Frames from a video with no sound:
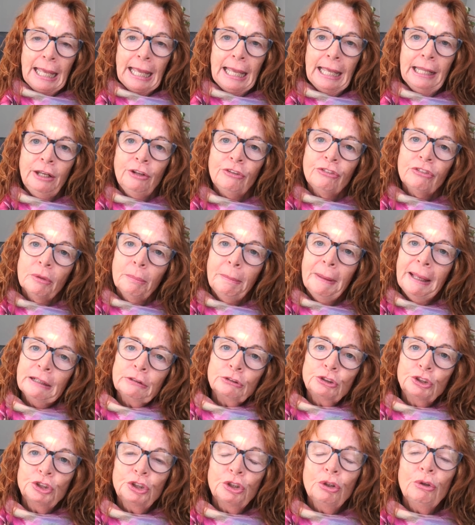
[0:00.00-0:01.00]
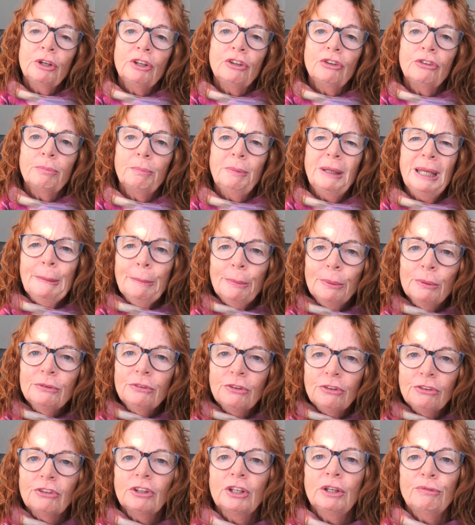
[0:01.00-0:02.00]
And it's about choice. People
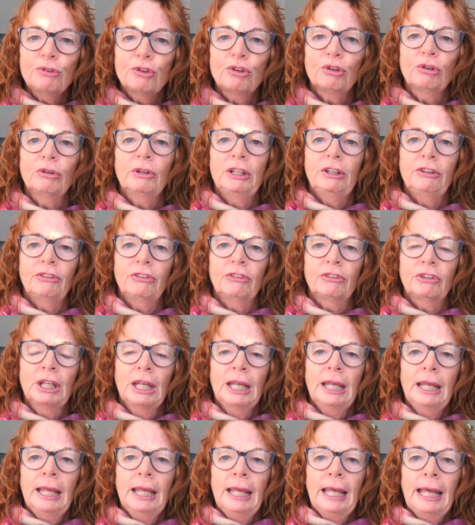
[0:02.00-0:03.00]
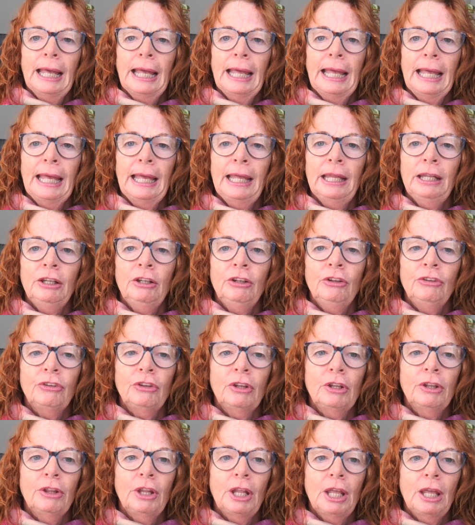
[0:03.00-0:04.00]
deserve choice. And
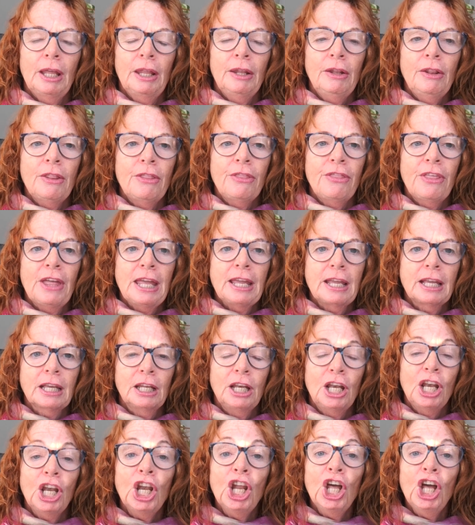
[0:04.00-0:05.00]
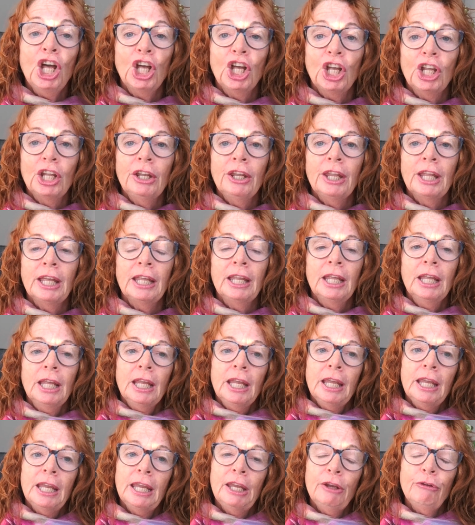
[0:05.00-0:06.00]
they can learn that
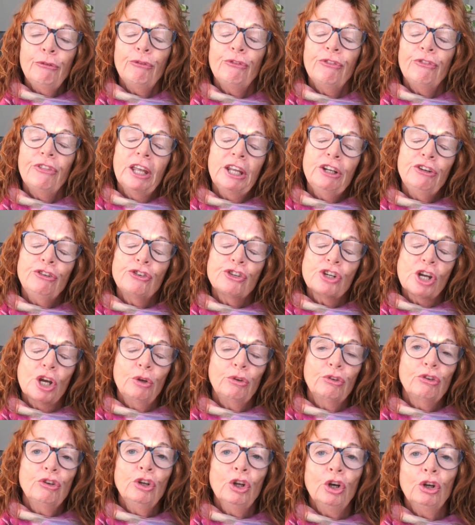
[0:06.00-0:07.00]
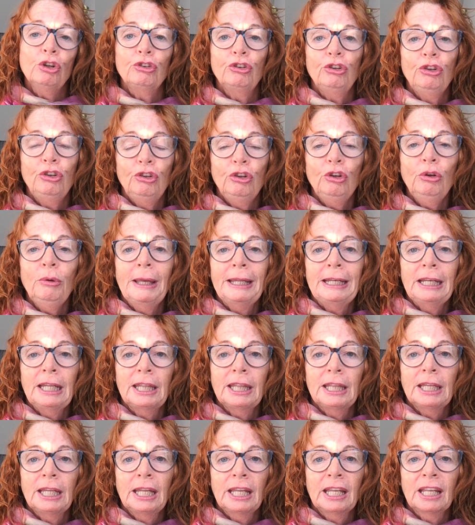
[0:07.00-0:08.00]
if they chose not to do
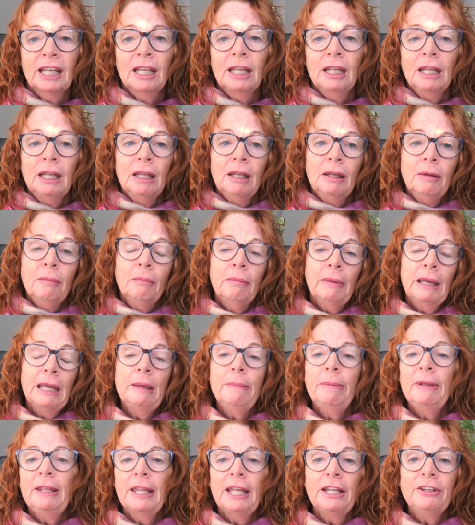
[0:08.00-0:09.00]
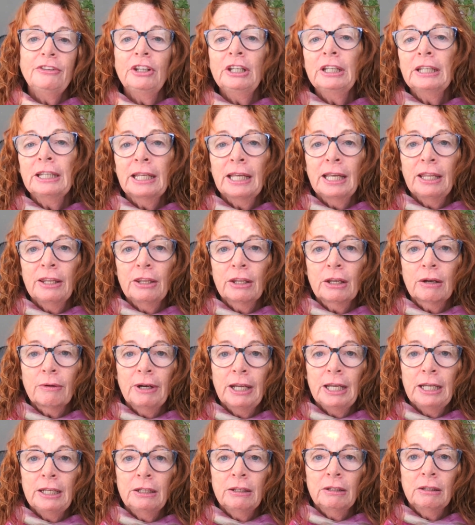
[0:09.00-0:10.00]
anything, maybe they didn't get the
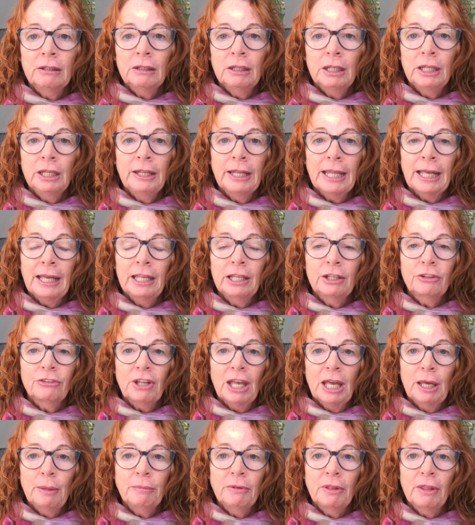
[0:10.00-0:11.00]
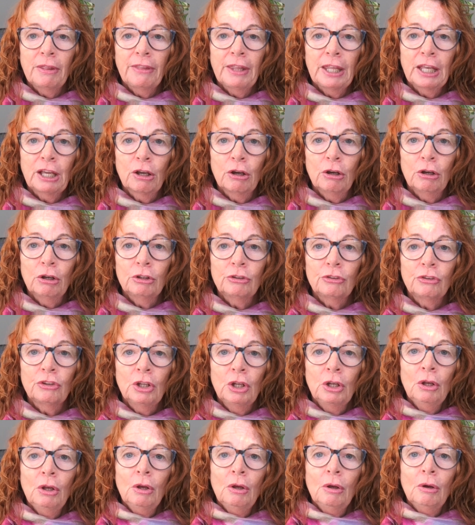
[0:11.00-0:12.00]
grade in that exam that they got.
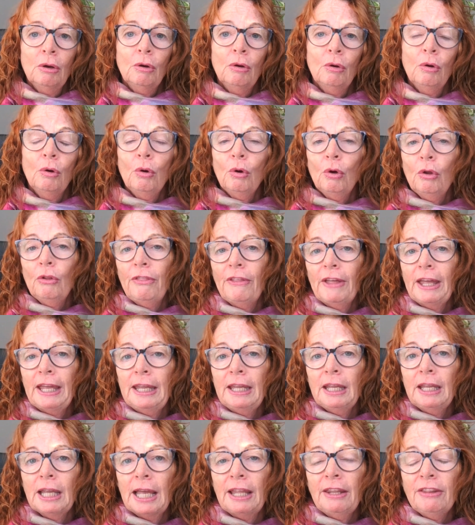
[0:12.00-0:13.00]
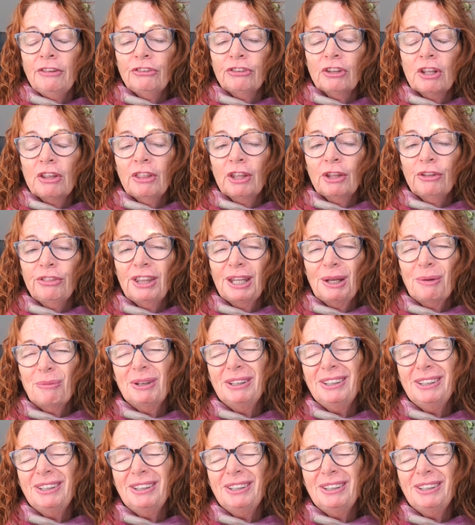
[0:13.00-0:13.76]
Or so they'll think,